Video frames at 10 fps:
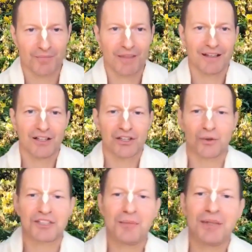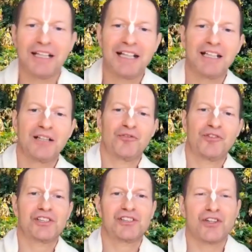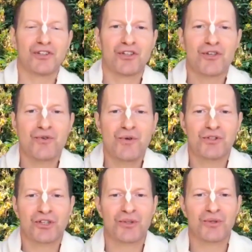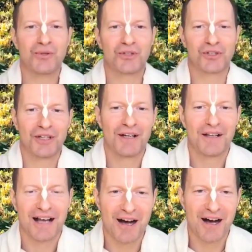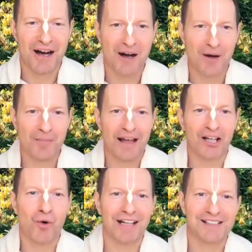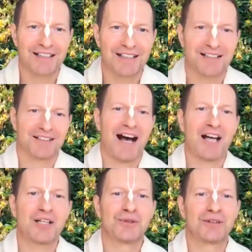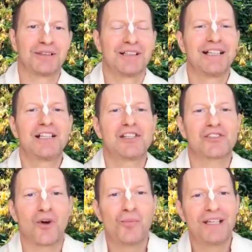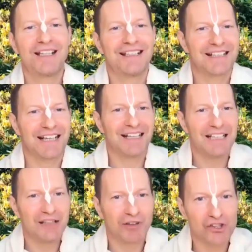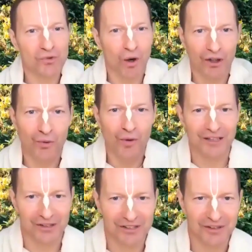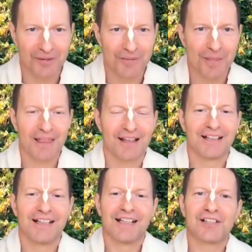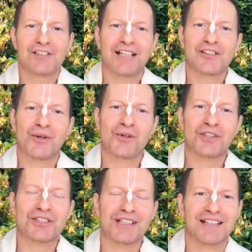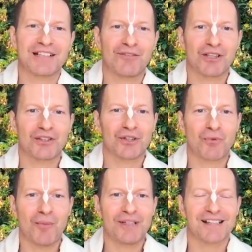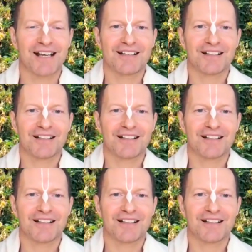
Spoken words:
So a Timingila fish is a huge, huge aquatic animal. It is so big, it can even swallow whales. He said, so Krishnadas Kaviraj Goswami said